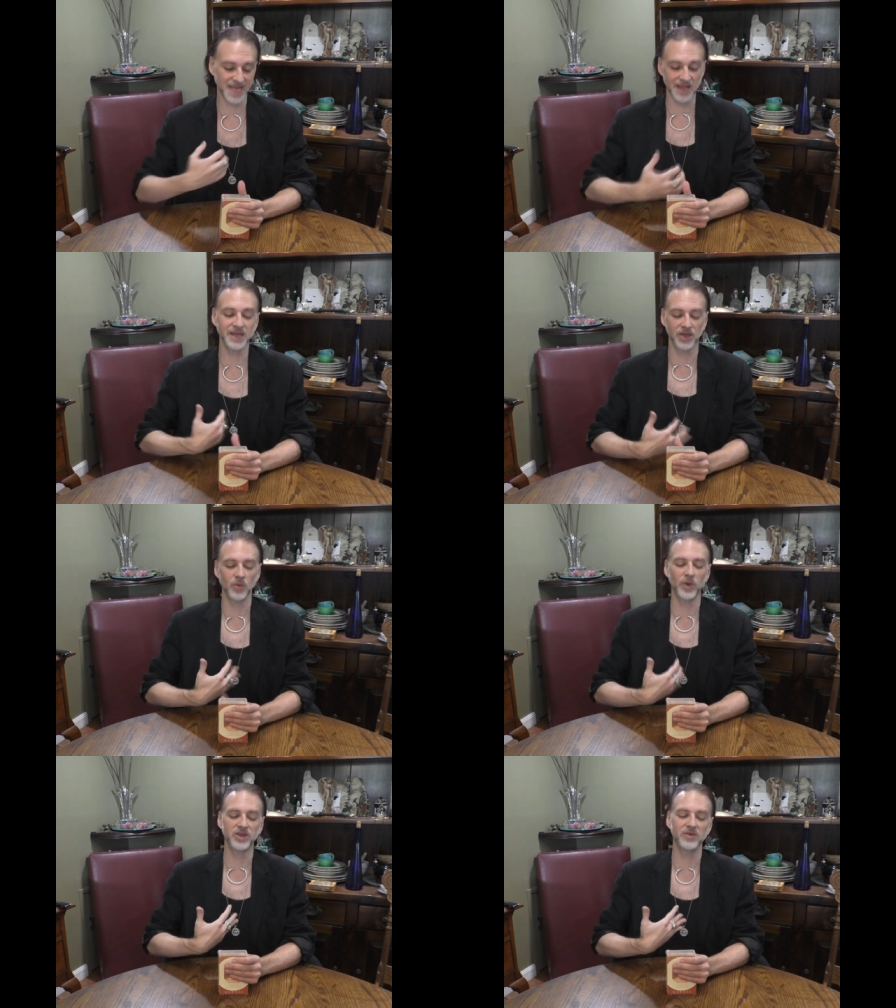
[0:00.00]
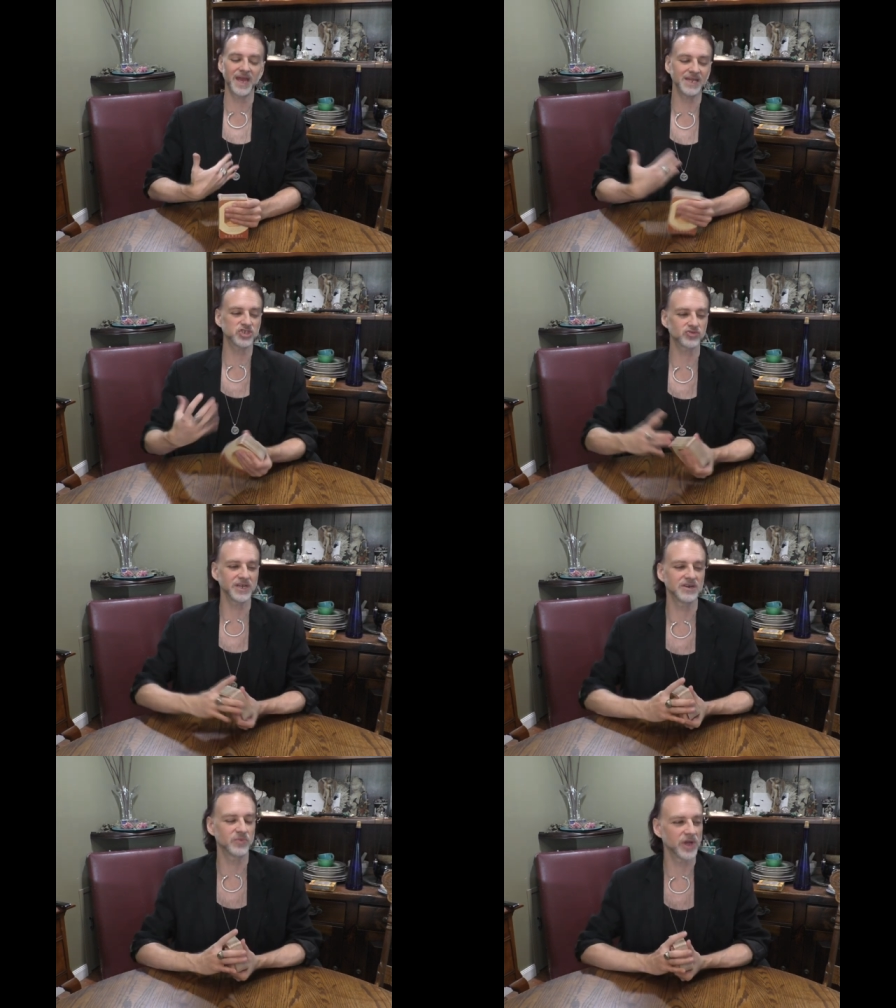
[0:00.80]
telling when you get
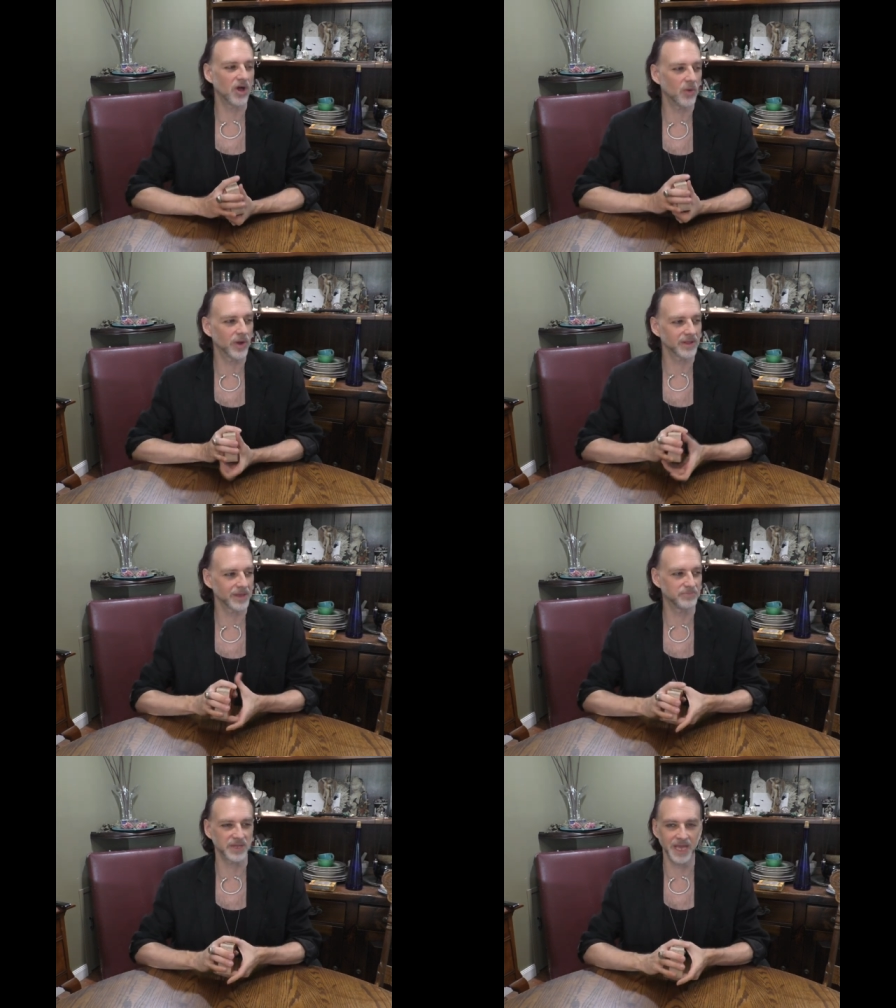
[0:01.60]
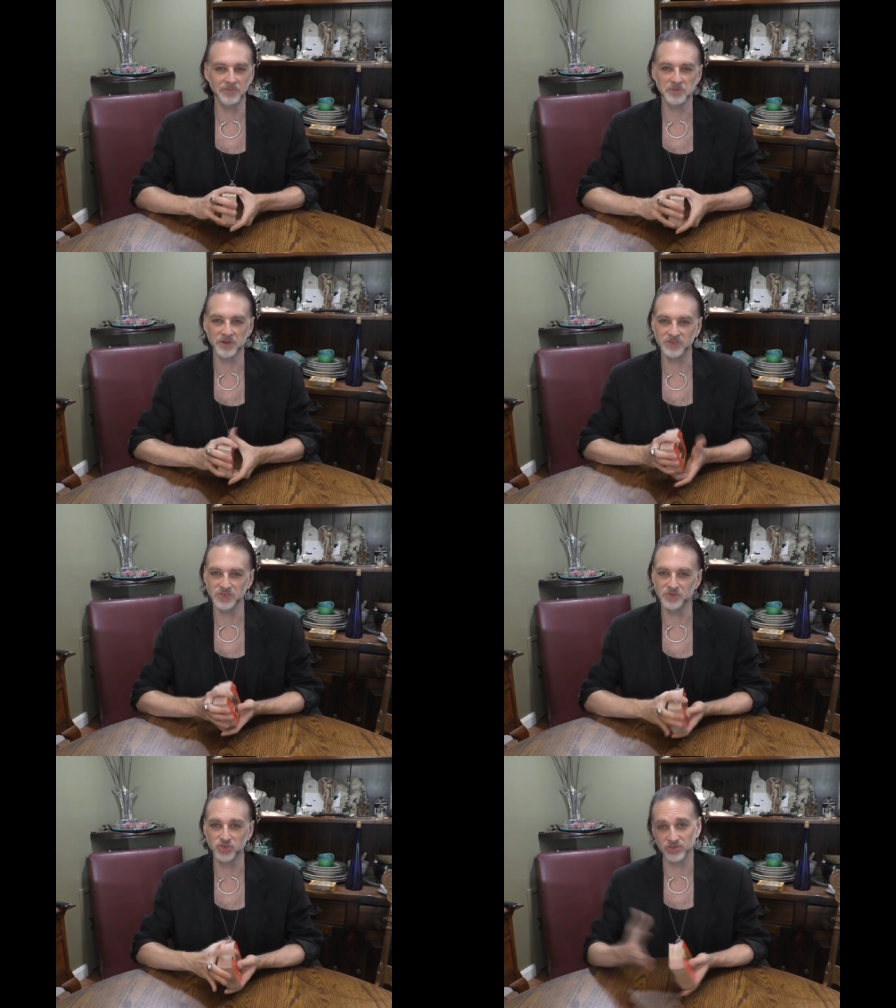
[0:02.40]
triggered, we all want to like blame the
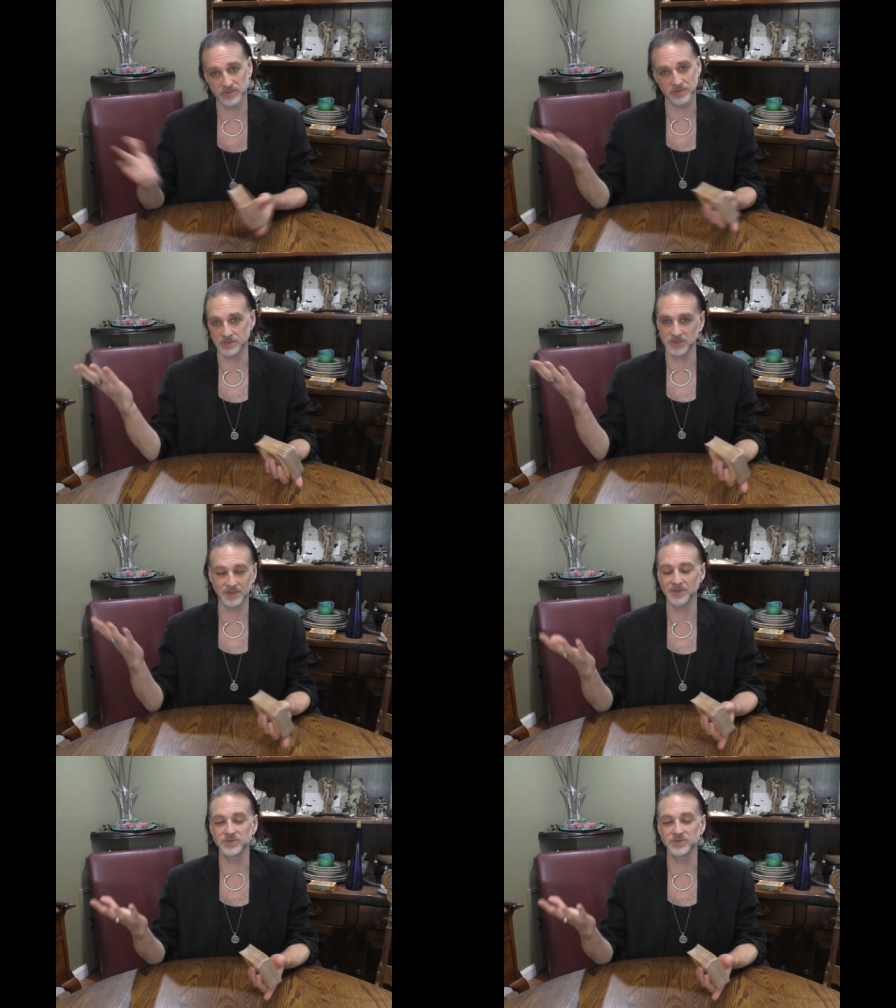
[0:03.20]
person who triggers us.